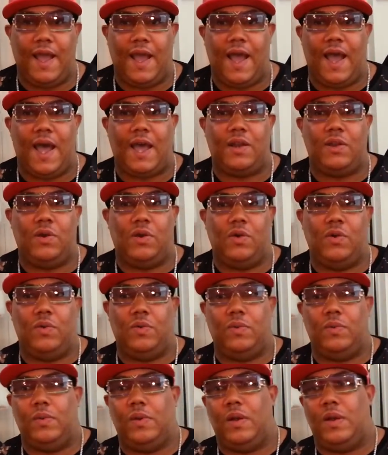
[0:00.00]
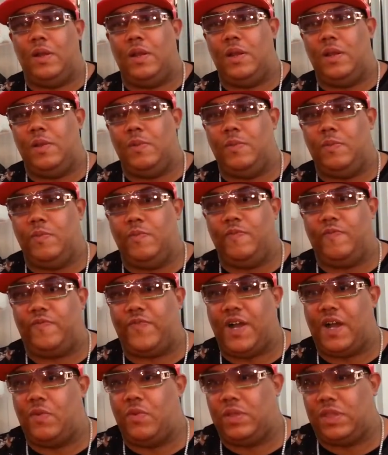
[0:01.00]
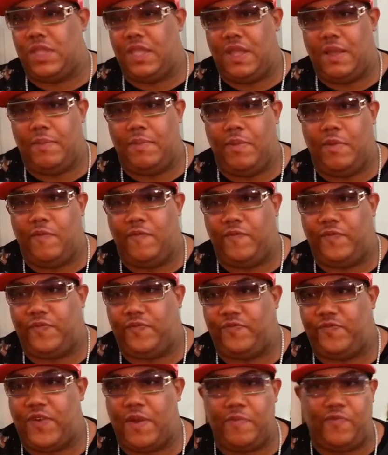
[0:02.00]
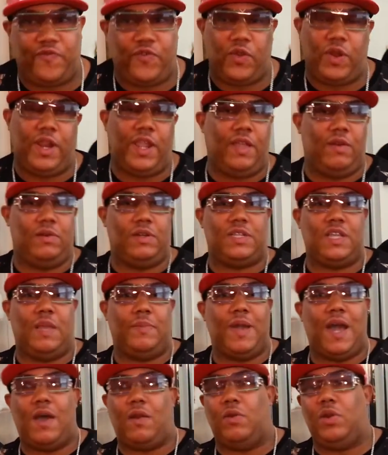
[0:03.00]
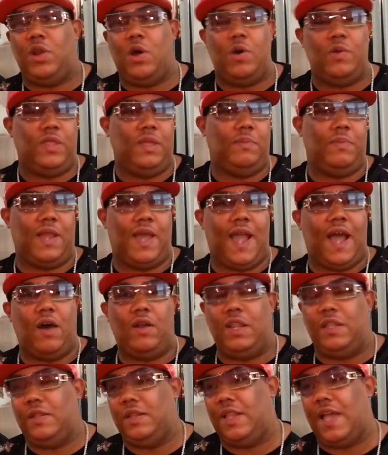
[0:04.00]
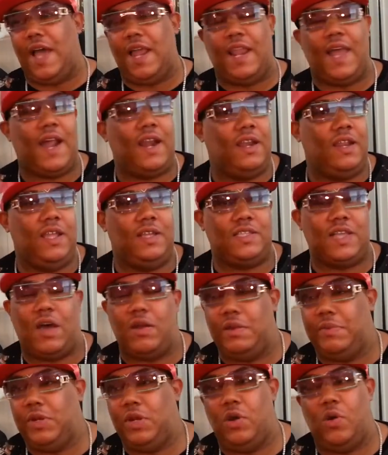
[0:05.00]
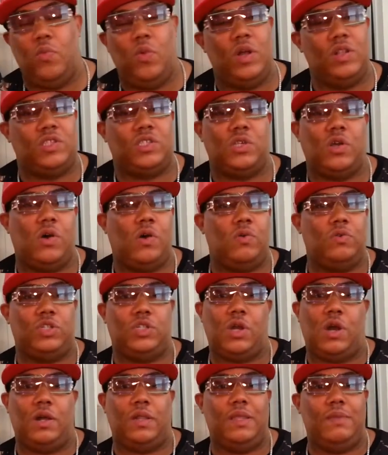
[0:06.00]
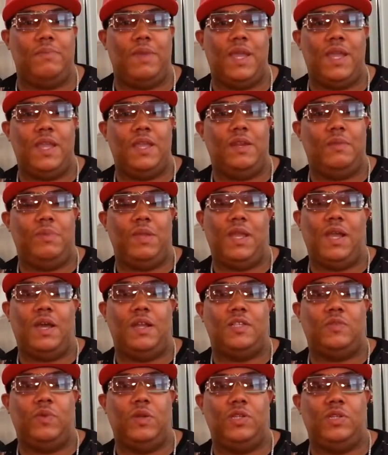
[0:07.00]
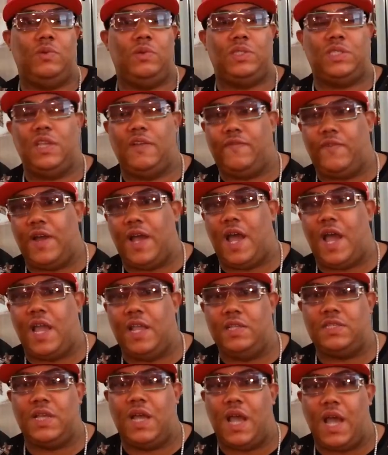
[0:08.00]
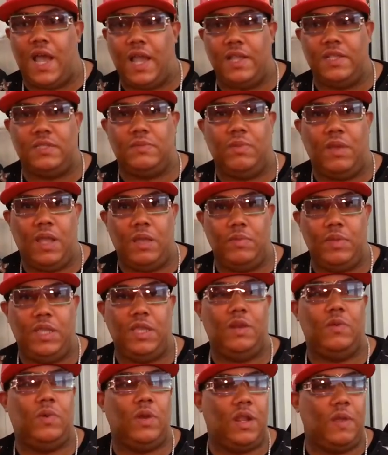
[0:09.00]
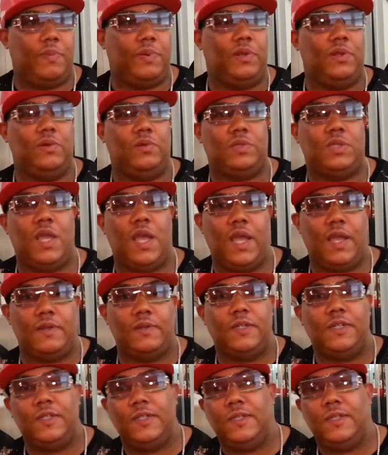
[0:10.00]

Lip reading: I don't fuck with them for their entertainment. I don't know them, like, a lot of niggas, I don't even know one song Chocolate made, to be honest with you, except for Ice, baby. He the one that produced that